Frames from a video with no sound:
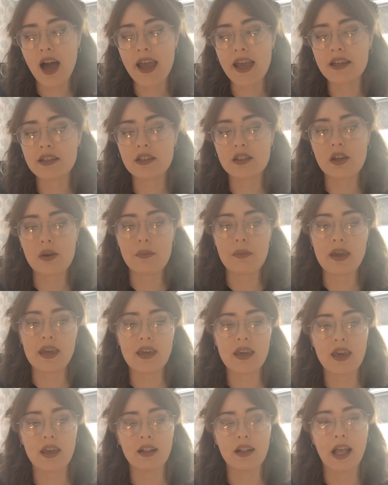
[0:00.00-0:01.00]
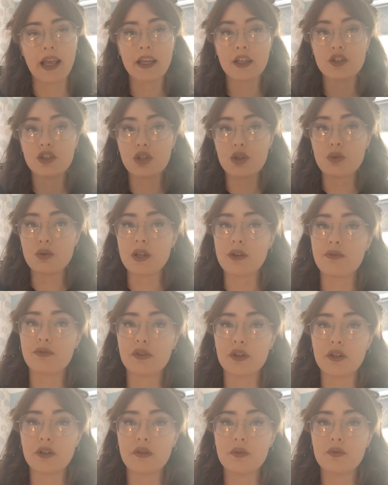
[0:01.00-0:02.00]
I ended up making like 2
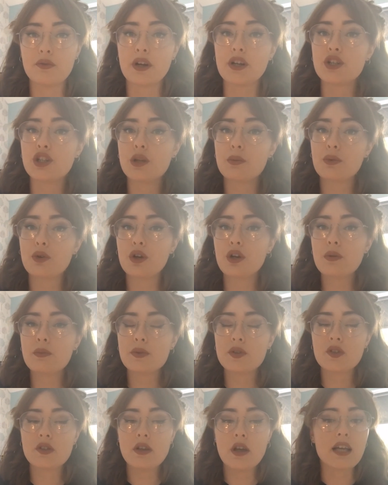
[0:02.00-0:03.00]
different friendship groups,